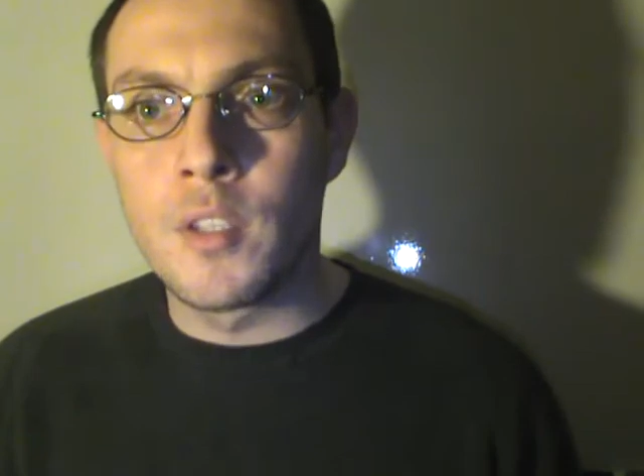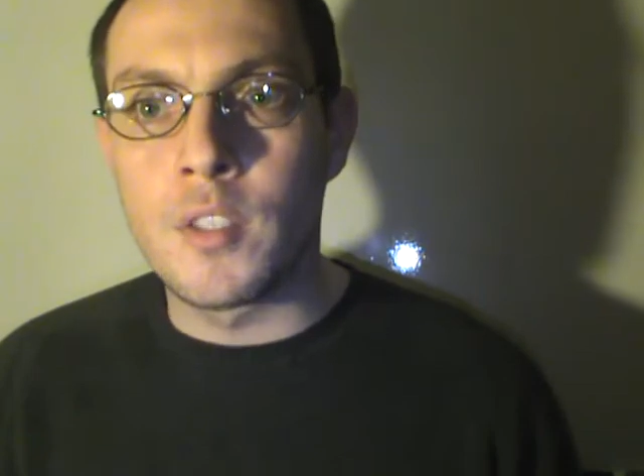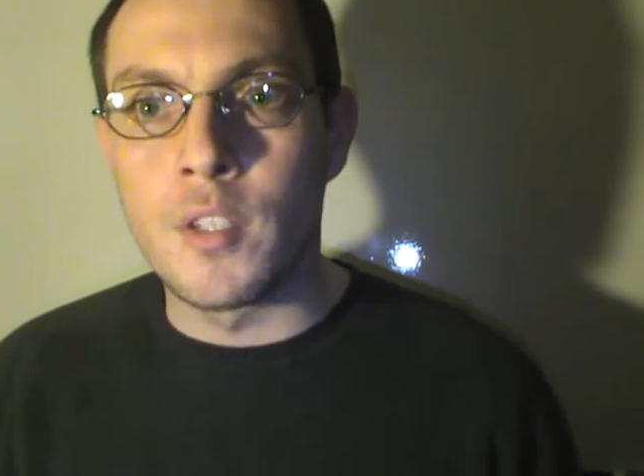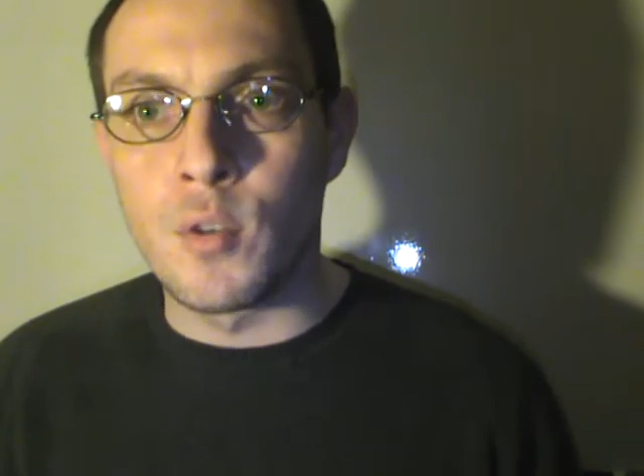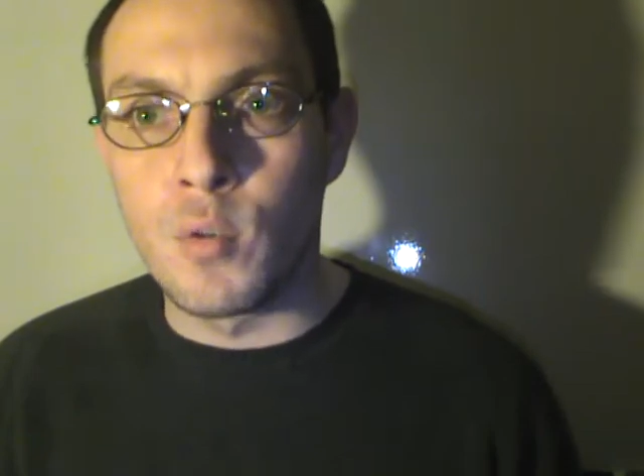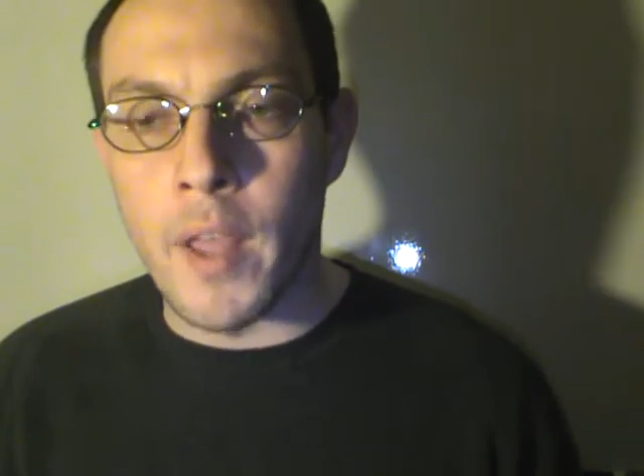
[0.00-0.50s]

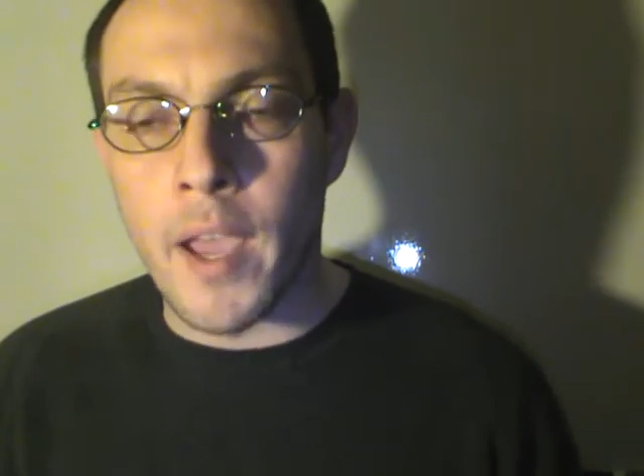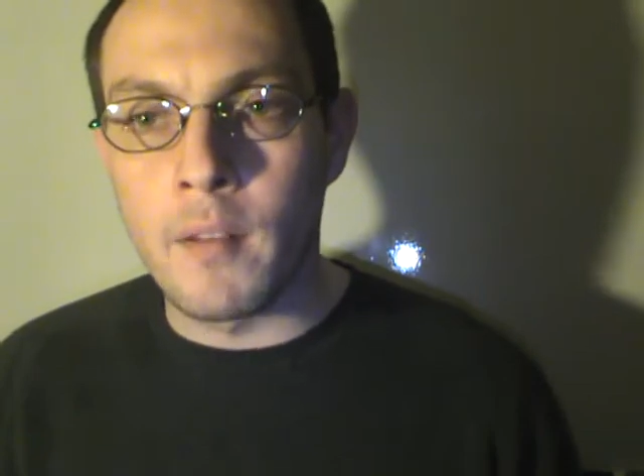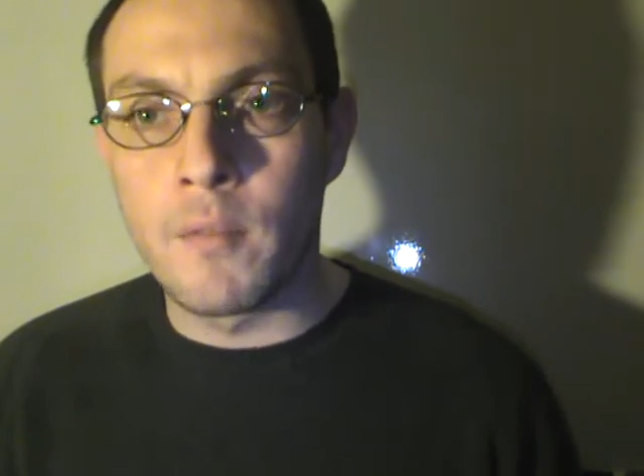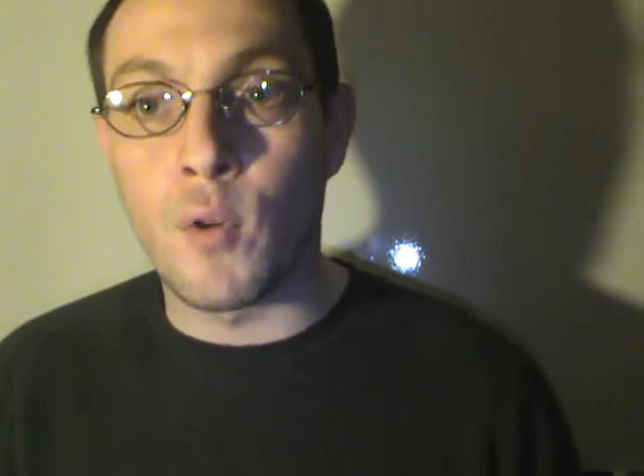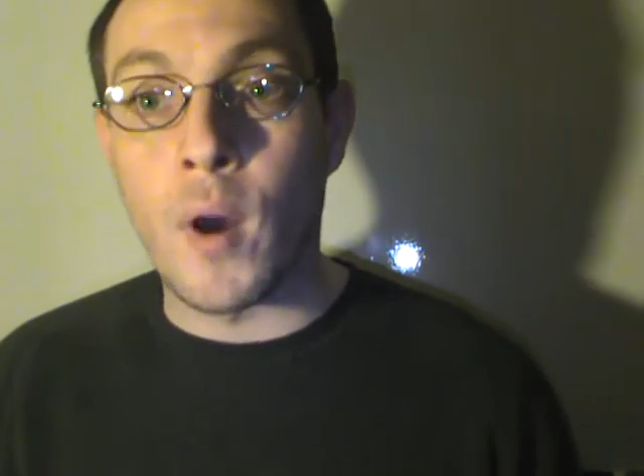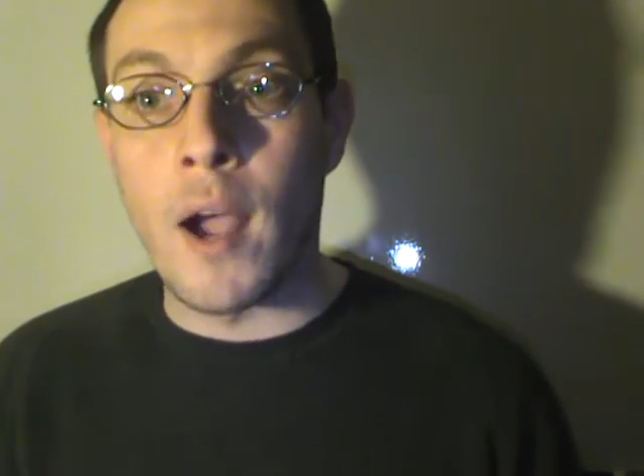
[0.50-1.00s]
to do
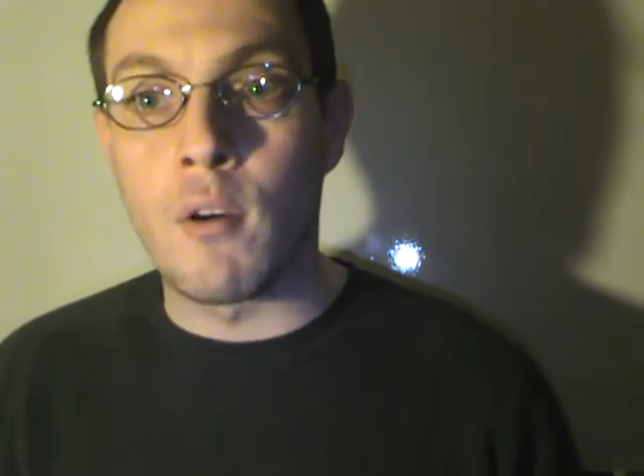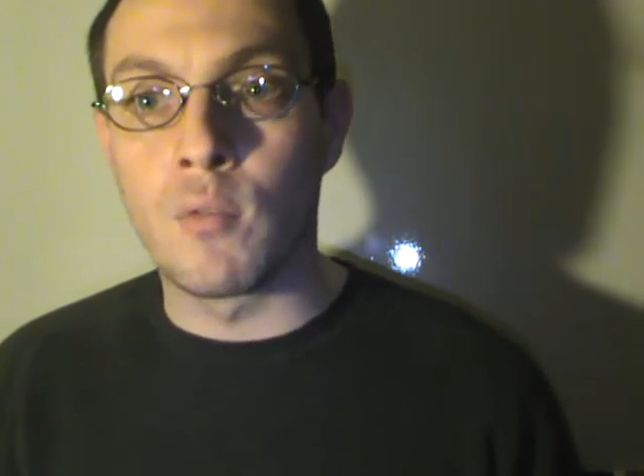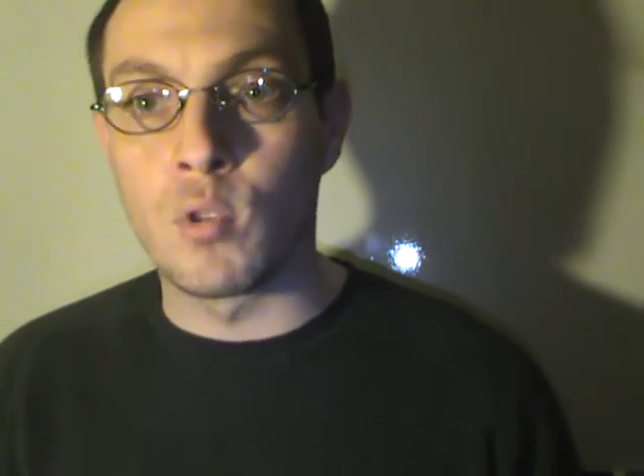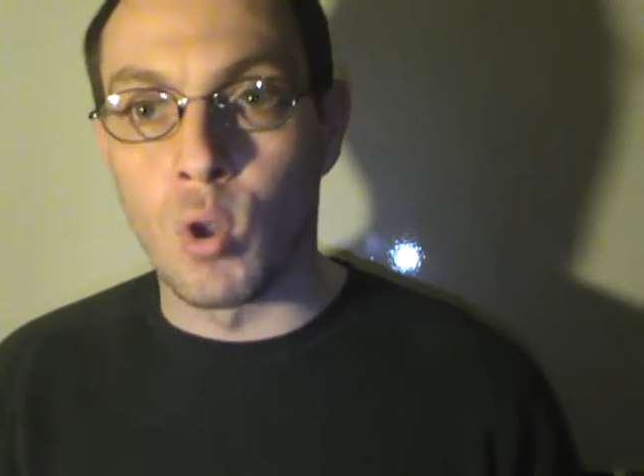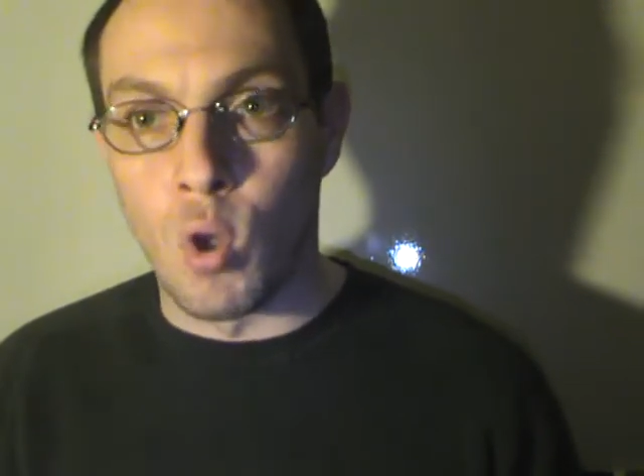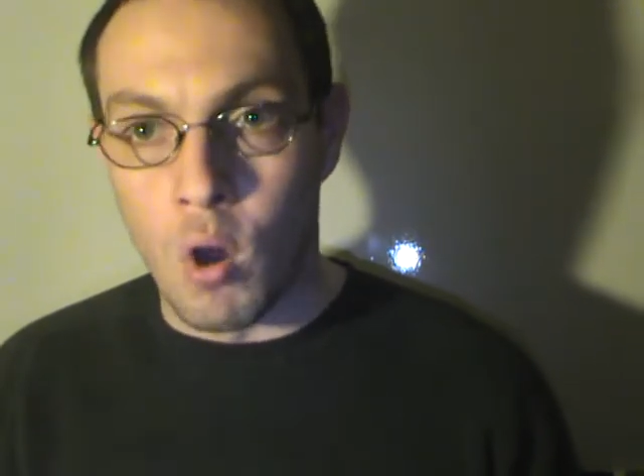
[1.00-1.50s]
that for
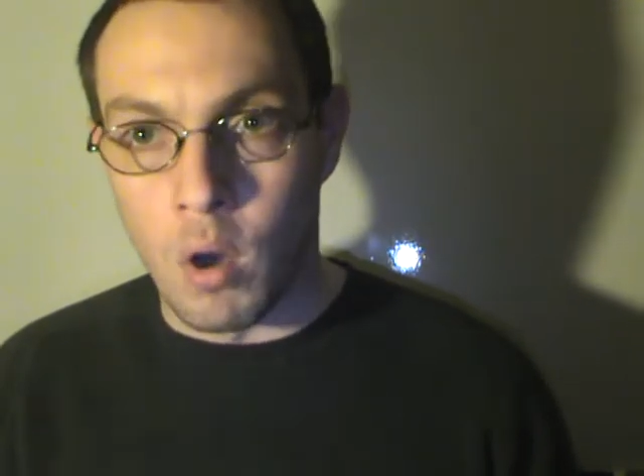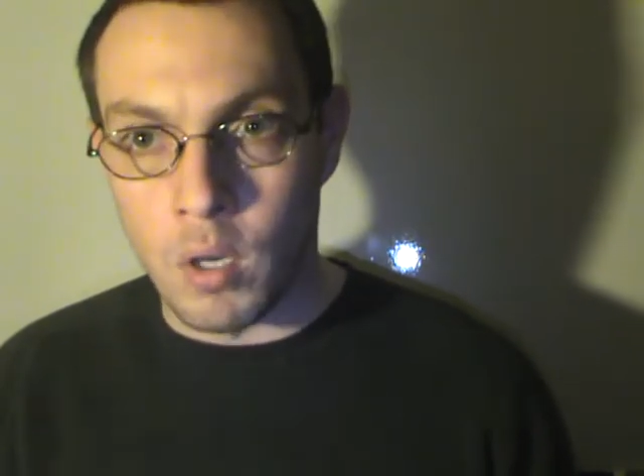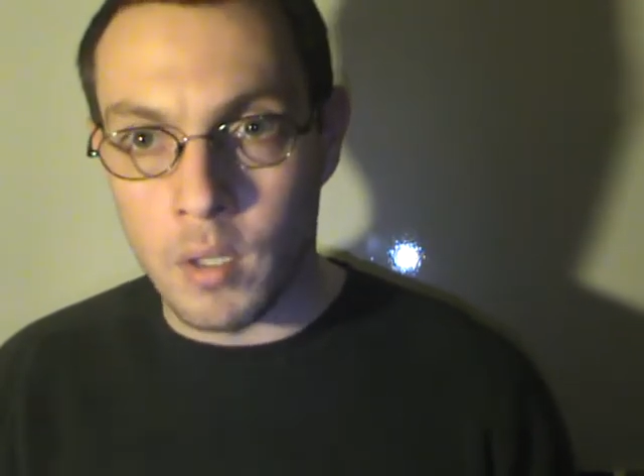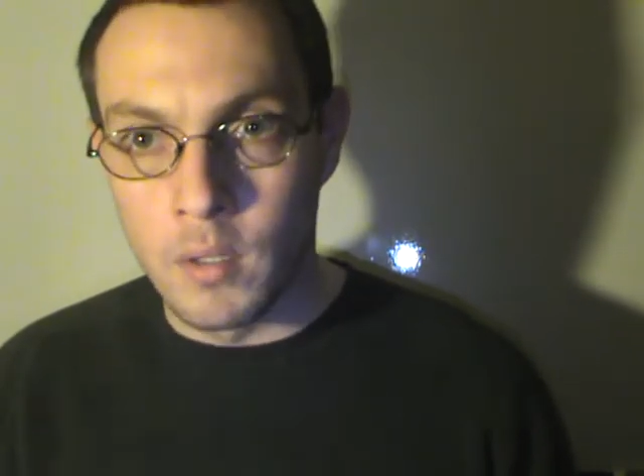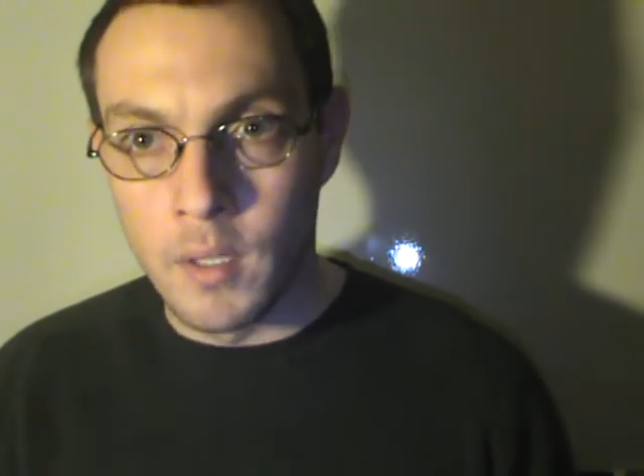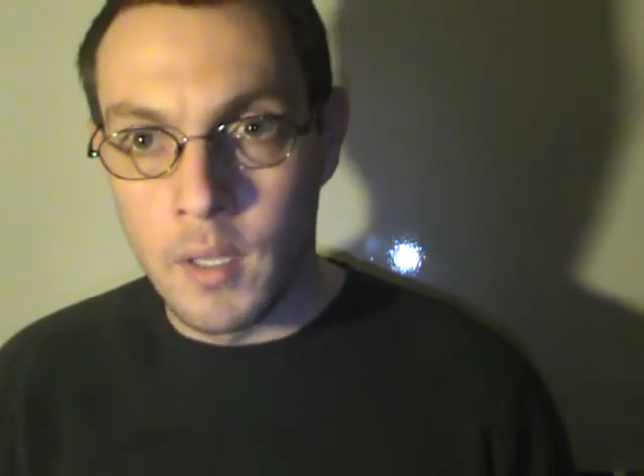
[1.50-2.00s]
however long,